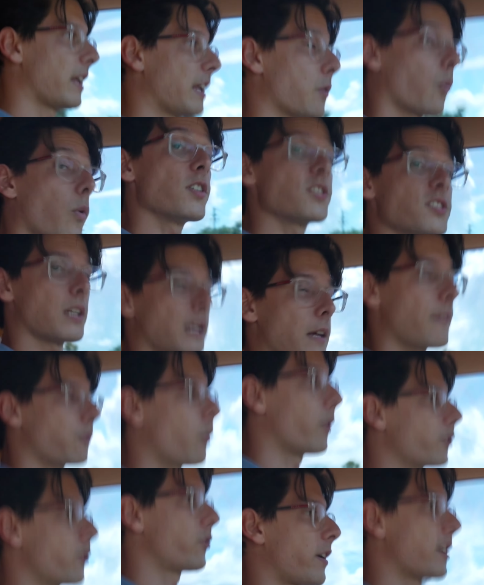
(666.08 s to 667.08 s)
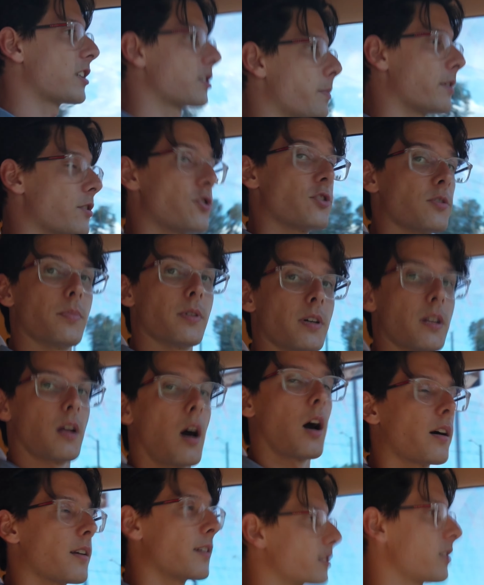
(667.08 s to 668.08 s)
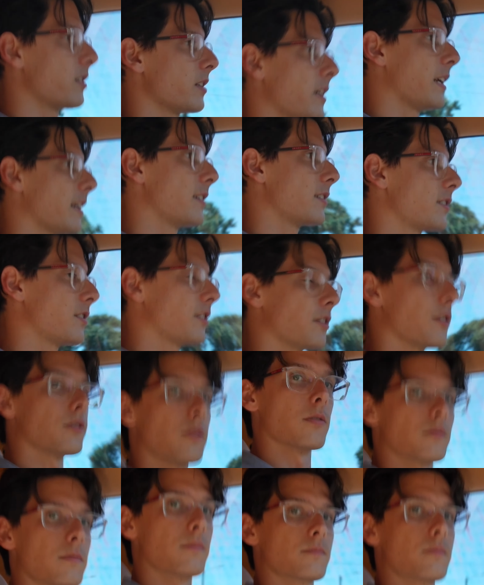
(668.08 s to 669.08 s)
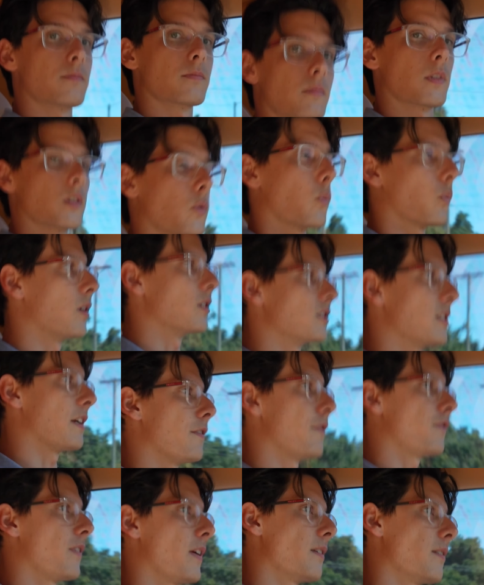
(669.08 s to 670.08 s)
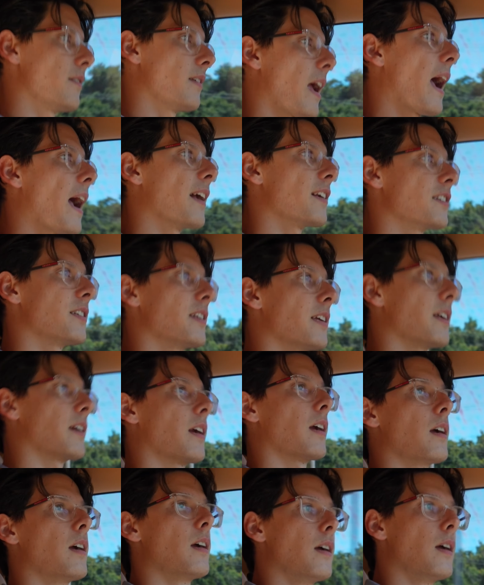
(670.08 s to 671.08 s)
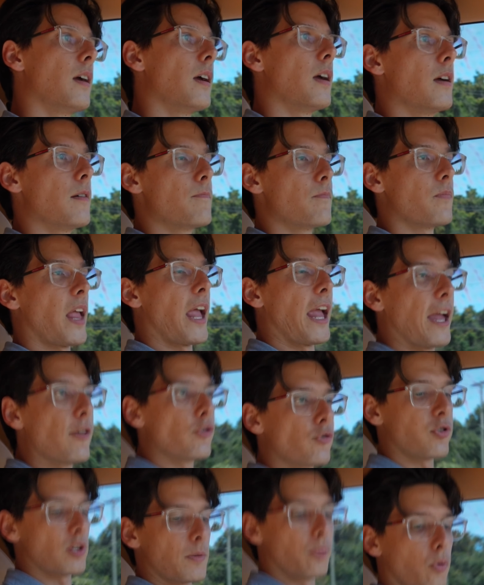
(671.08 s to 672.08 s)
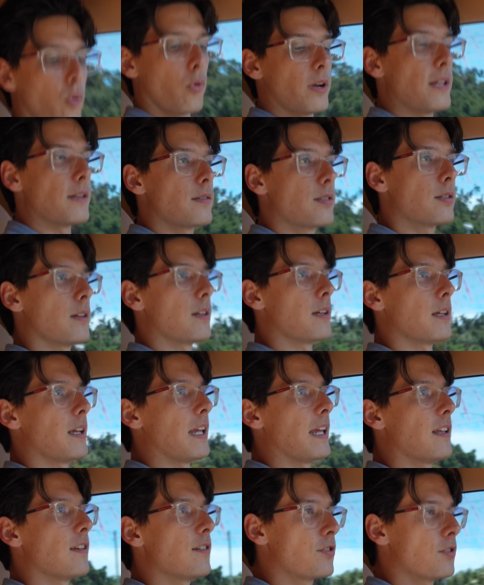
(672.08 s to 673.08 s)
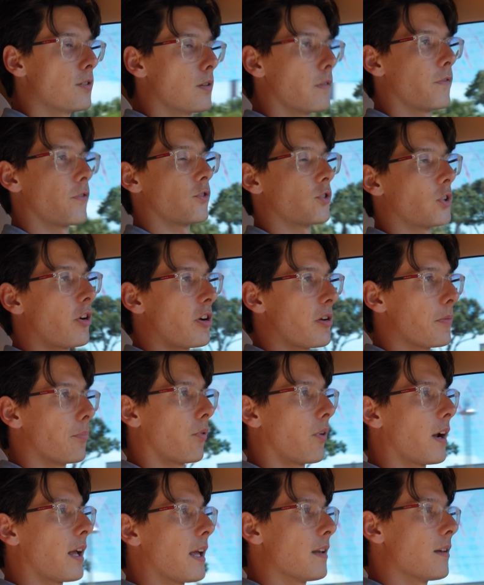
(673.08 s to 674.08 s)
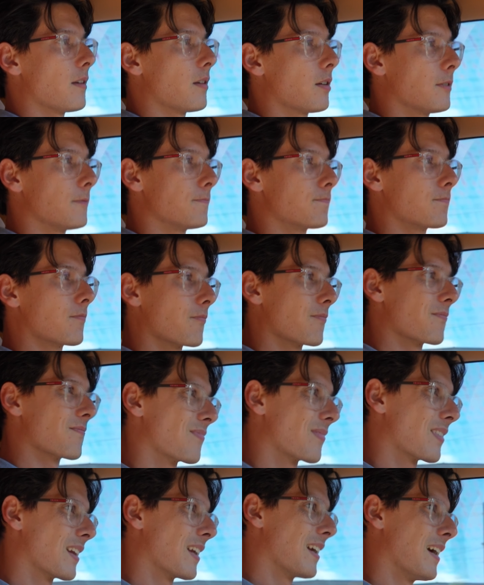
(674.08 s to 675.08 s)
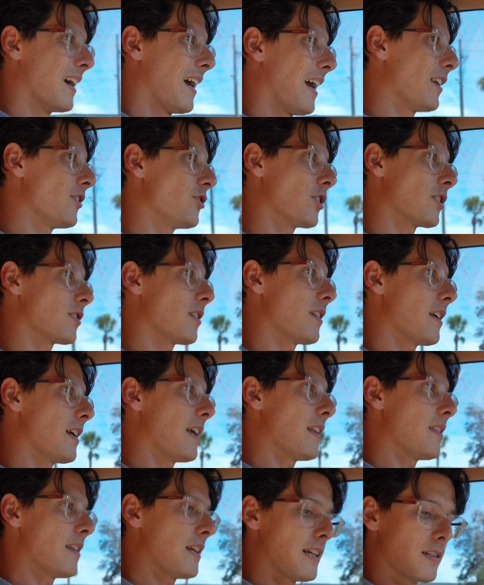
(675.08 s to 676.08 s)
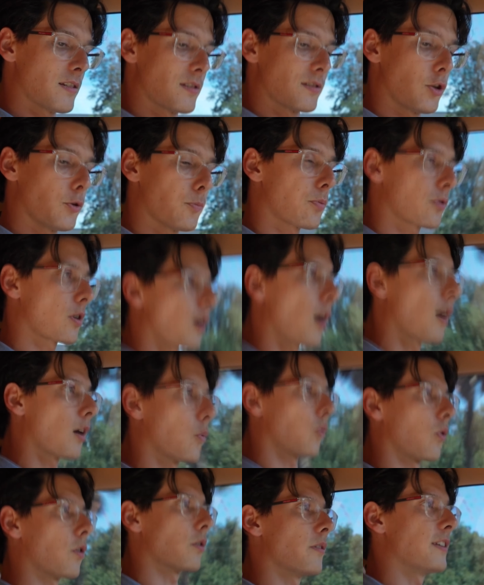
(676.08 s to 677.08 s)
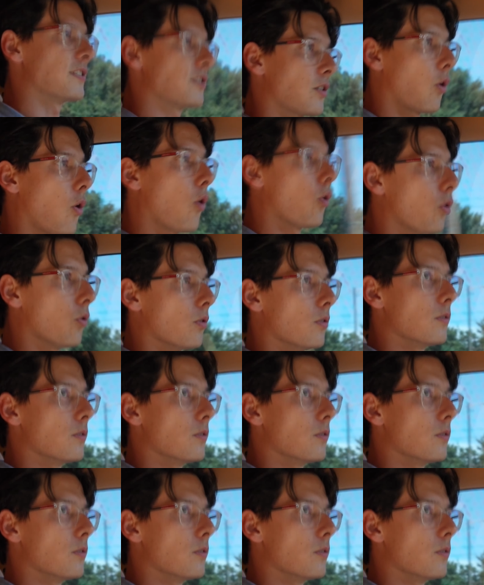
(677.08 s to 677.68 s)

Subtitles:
It was an F1 transmission, but honestly, it still was a fantastic entry point into the Ferrari brand and just the supercar world as a whole.